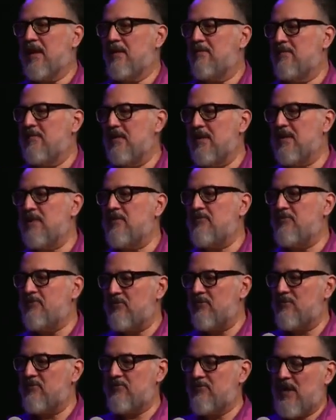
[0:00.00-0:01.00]
and these
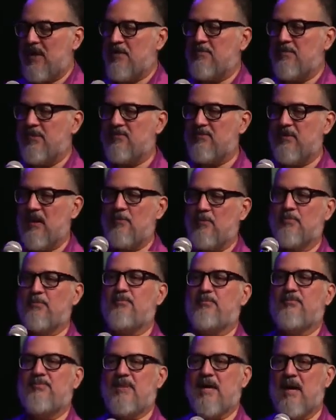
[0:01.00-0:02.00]
statements that,
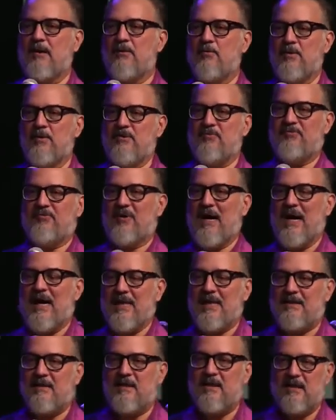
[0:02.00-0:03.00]
that we
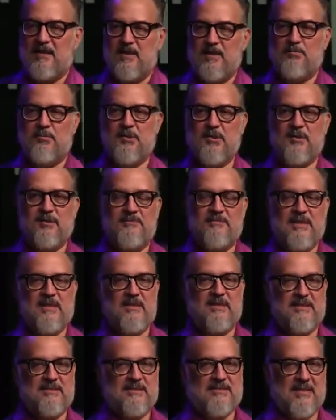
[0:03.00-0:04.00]
find in the book of
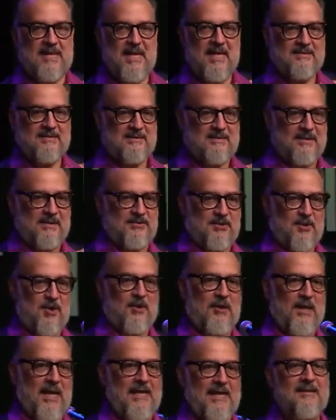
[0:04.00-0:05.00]
Ecclesiastics
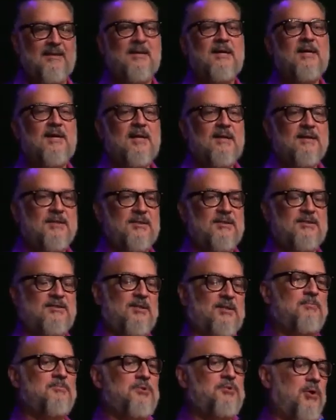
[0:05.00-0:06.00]
are like the
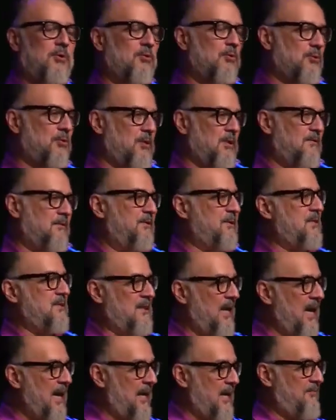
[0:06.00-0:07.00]
sum total of his
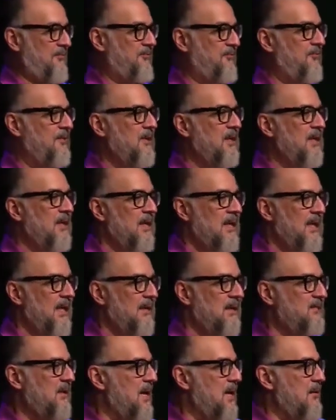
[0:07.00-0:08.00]
life.
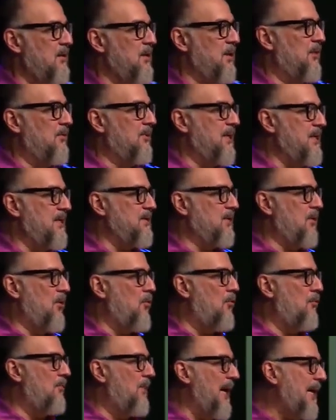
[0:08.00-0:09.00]
It's like, you know, he's an
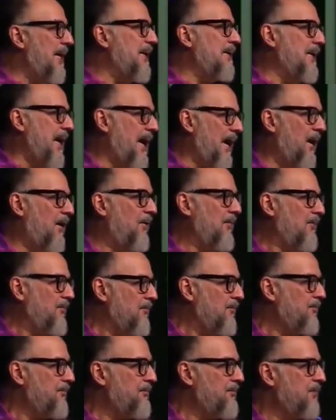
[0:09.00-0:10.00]
old man now,
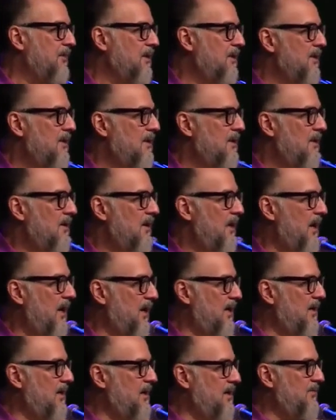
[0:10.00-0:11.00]

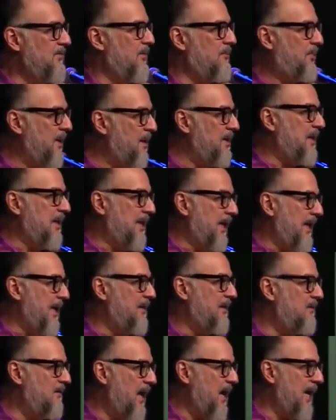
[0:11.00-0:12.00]
and he's
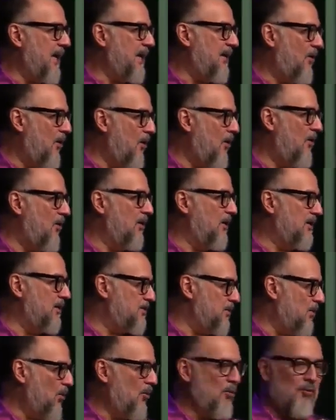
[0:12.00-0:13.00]
opinionated, like all
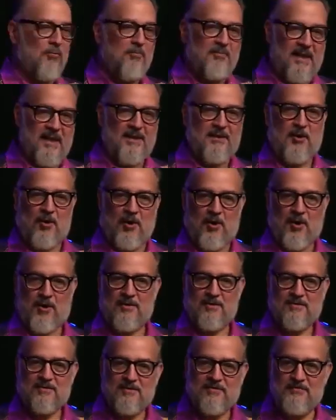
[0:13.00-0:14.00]
us old men
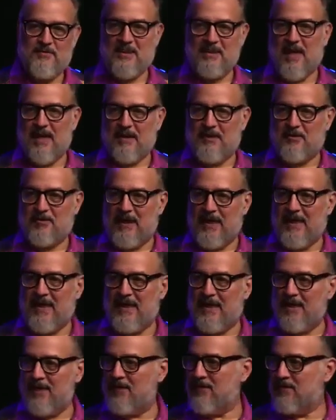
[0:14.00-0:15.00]
are. If you got gray
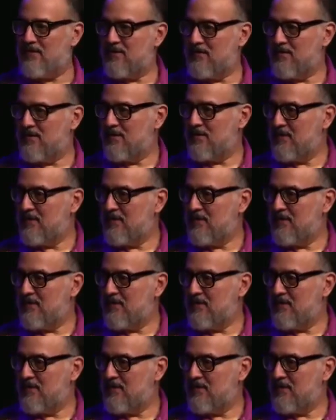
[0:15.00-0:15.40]
hair